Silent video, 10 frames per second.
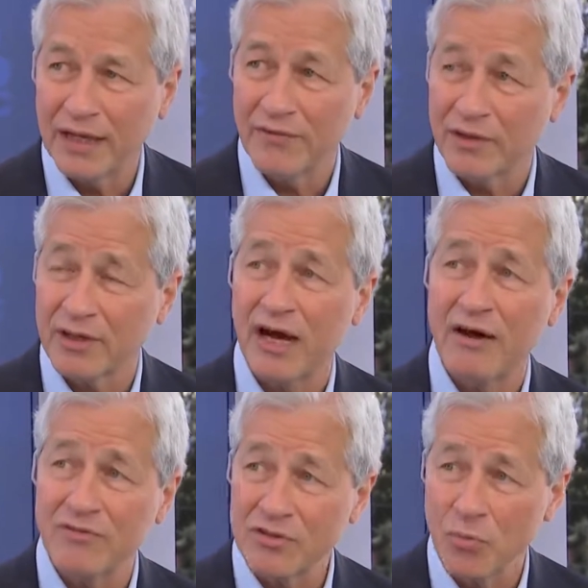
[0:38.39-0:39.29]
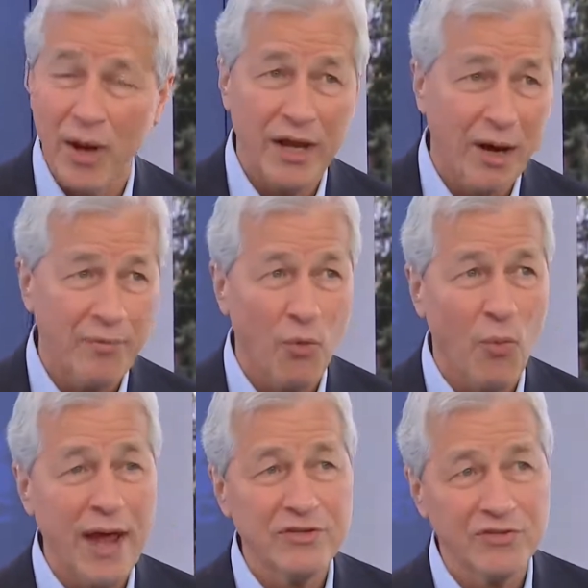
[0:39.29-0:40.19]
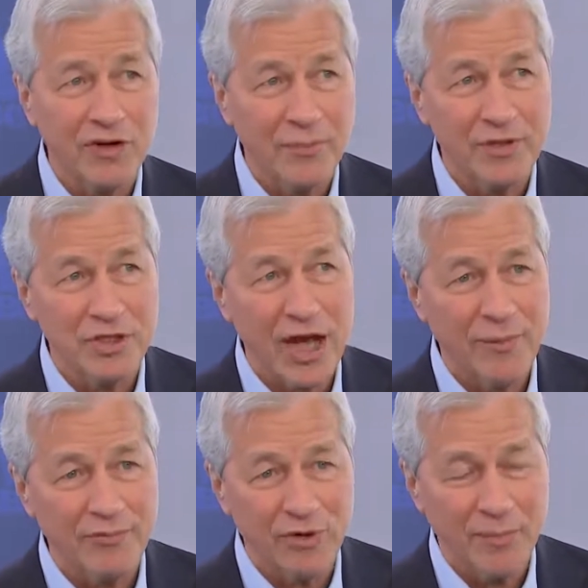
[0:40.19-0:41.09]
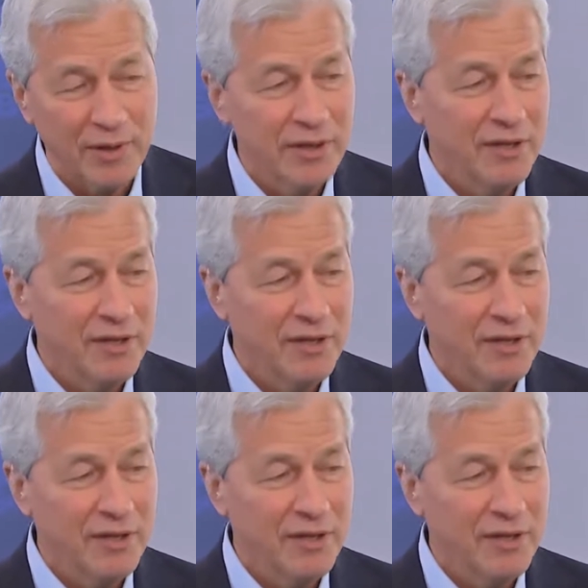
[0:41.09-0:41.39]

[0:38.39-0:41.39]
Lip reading: Their confidence is way up. Their wages are up. The jobs are up.